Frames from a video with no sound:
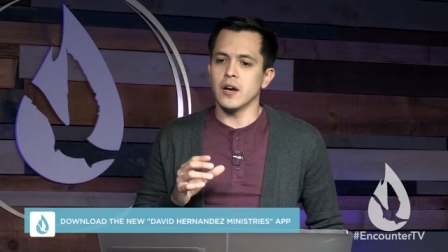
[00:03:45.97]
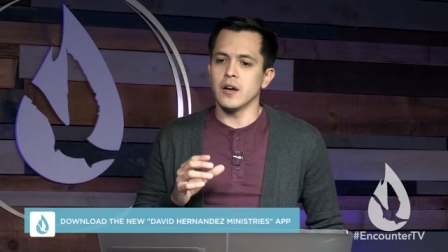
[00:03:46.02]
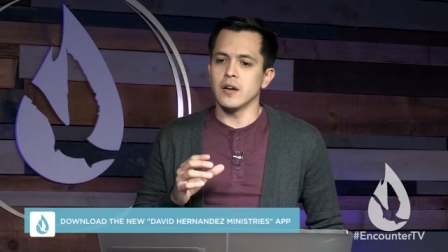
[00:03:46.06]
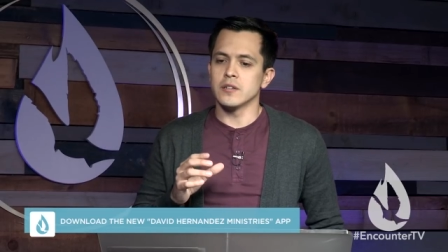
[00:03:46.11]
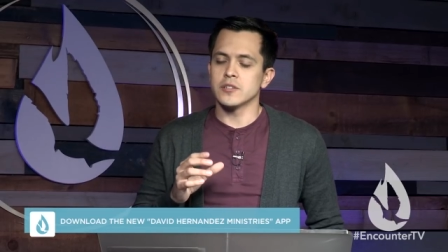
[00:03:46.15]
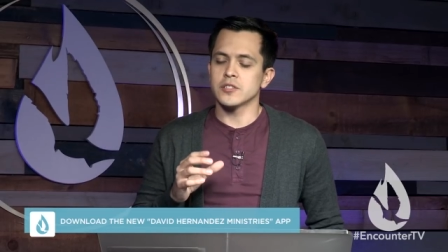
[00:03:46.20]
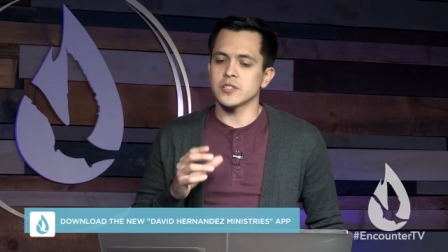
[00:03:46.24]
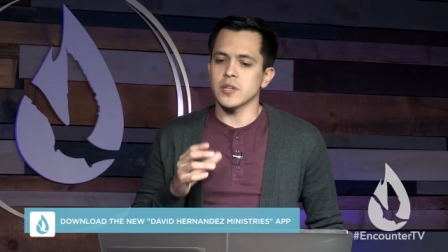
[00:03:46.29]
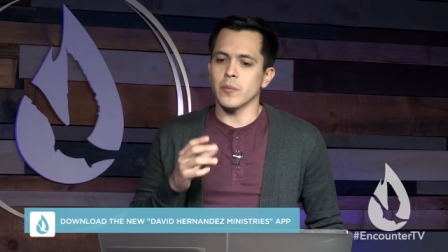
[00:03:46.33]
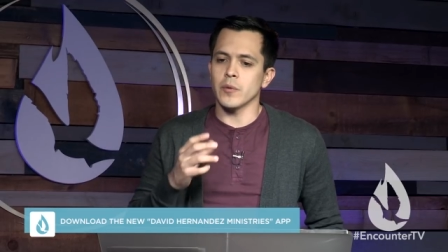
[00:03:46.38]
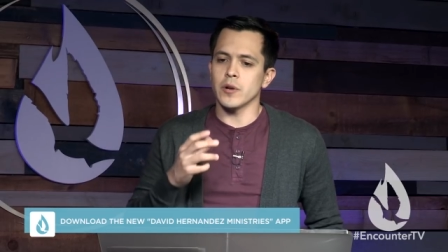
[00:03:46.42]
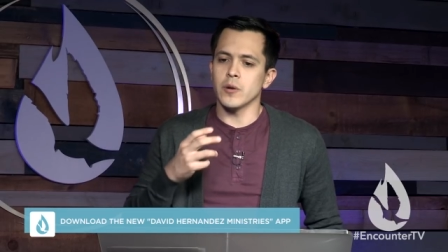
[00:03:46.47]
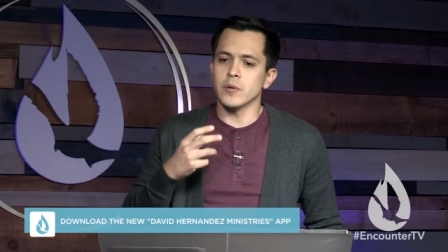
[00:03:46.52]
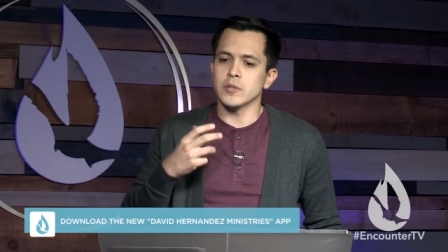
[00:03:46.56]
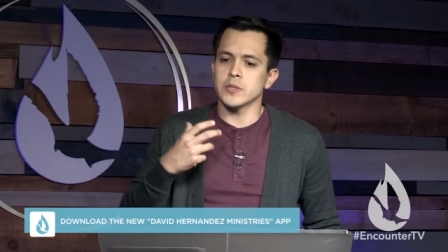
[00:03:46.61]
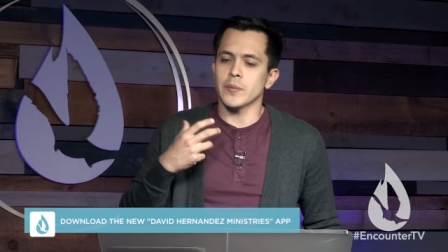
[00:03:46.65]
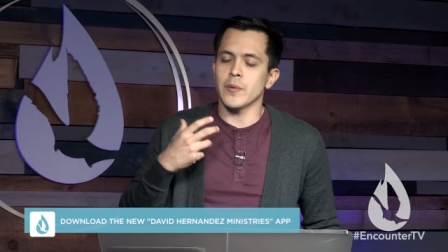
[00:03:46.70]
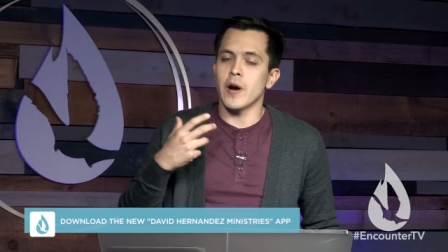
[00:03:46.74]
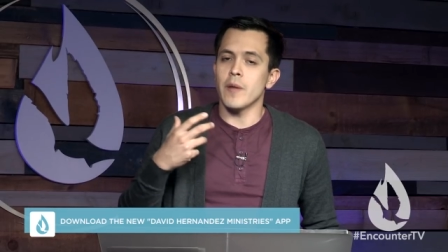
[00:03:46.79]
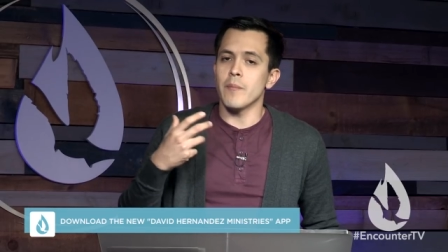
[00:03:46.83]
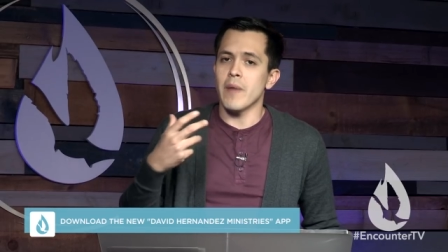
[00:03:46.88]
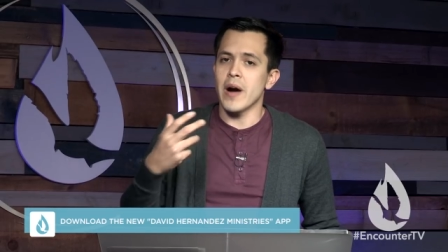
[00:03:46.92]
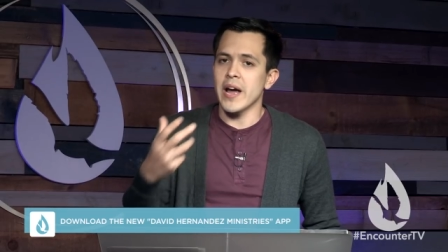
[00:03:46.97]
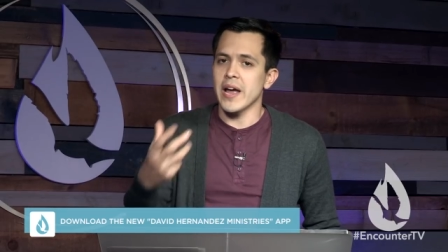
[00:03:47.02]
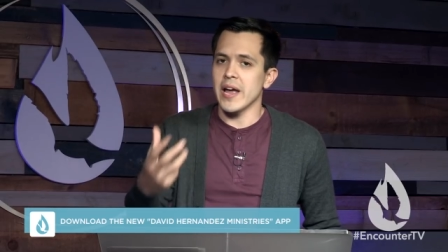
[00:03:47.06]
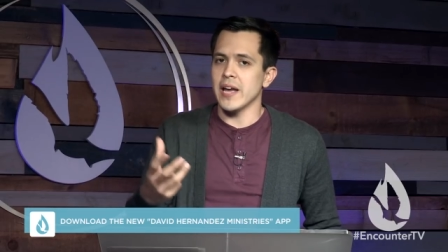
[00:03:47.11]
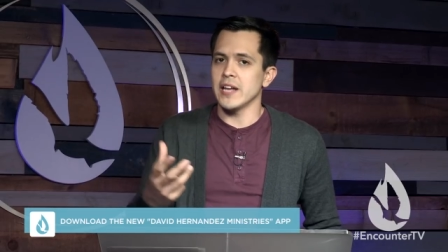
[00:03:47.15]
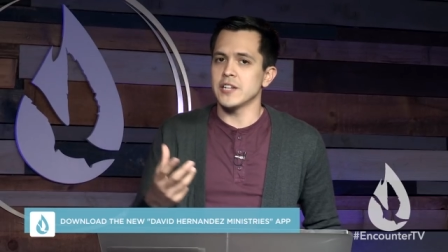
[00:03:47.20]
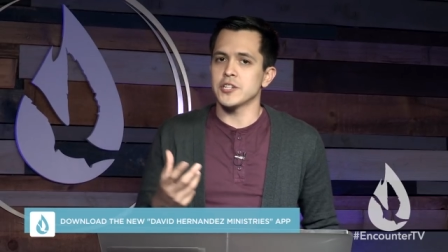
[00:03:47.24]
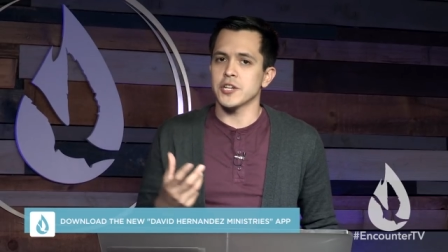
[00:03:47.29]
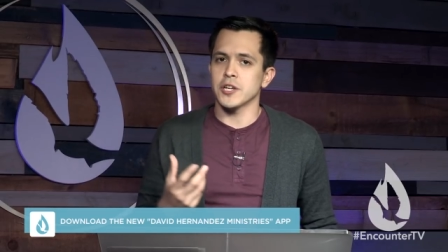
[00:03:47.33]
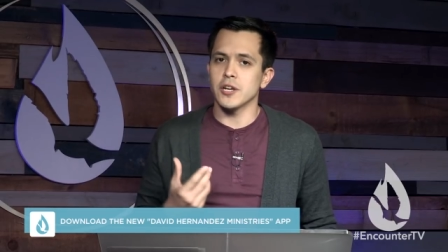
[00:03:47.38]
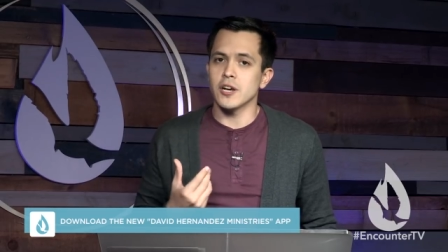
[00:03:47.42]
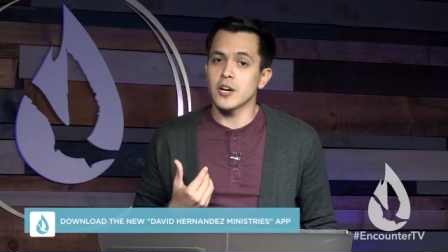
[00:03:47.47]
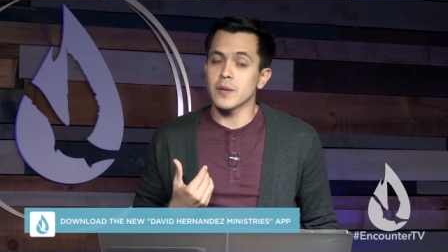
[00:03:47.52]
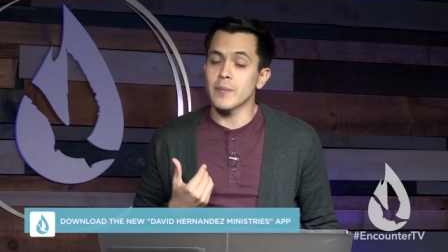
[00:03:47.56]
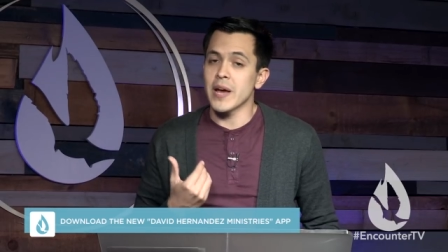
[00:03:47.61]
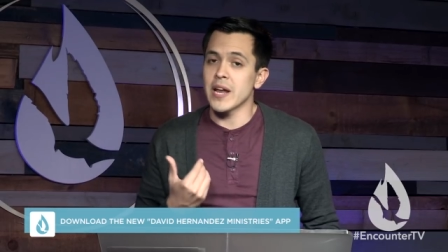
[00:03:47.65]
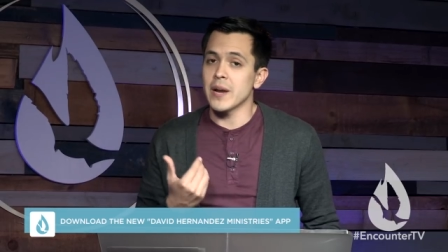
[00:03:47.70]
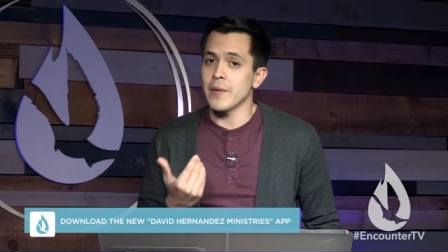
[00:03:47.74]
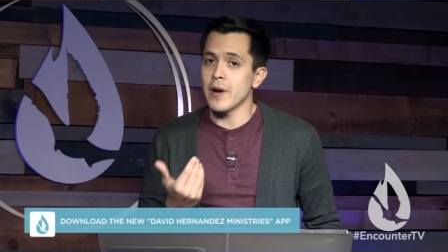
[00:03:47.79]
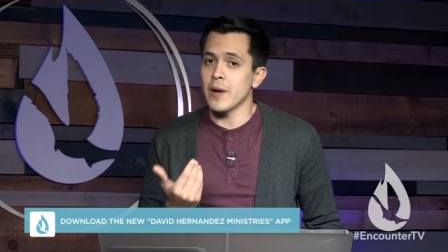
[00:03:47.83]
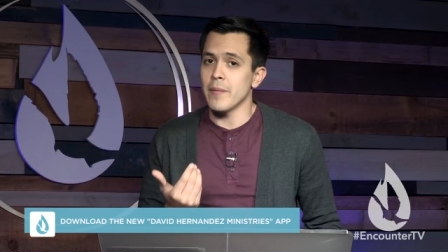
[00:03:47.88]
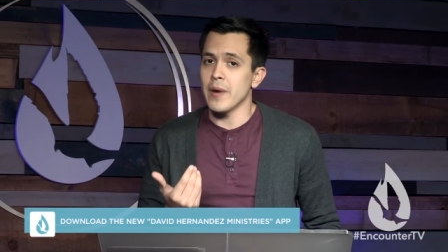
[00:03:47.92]
someone who was about my age, a young
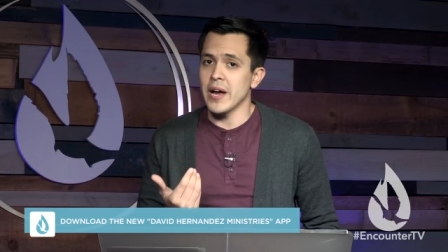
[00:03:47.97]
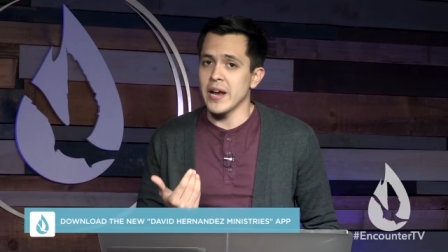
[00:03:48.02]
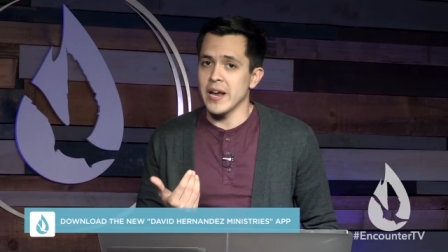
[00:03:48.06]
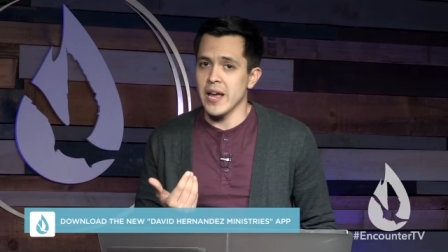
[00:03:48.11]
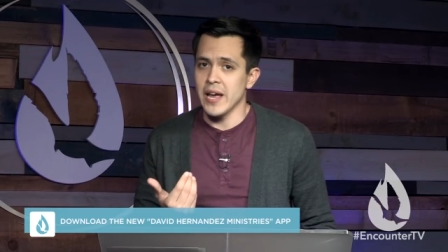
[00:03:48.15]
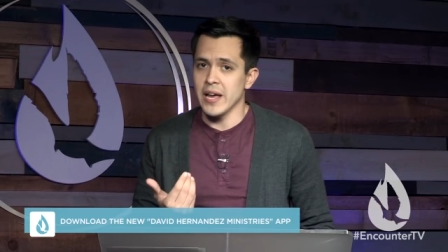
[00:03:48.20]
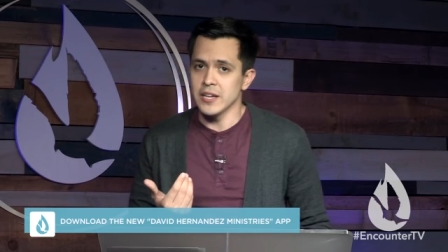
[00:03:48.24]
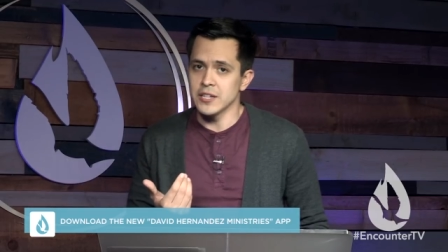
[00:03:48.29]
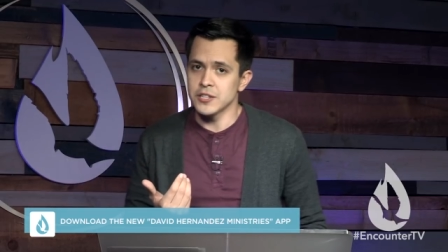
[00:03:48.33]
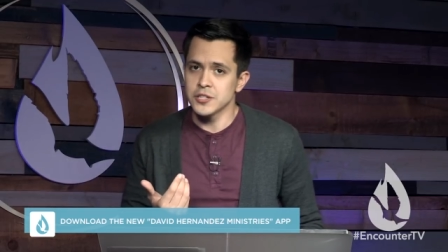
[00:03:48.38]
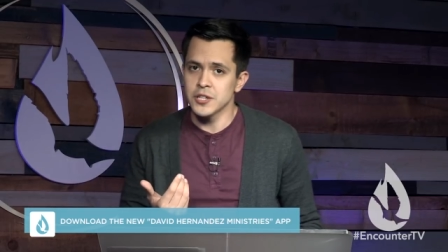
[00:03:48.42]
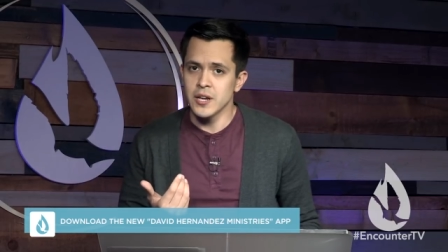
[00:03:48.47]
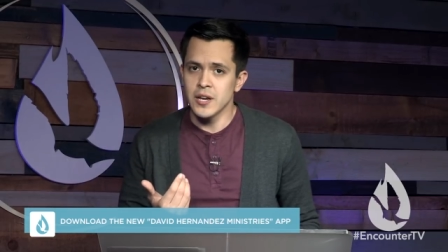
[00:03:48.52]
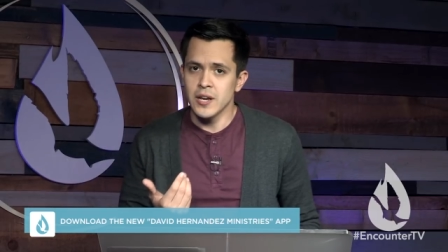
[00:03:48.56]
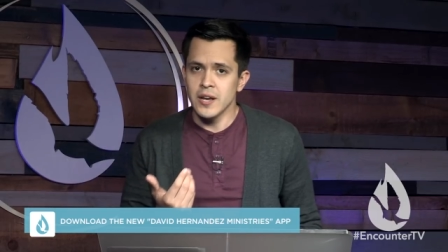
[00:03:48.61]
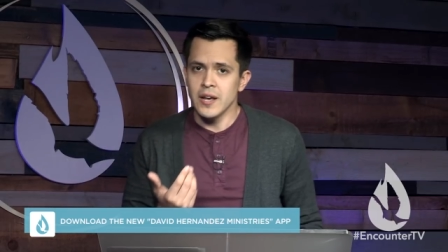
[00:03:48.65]
man about my age,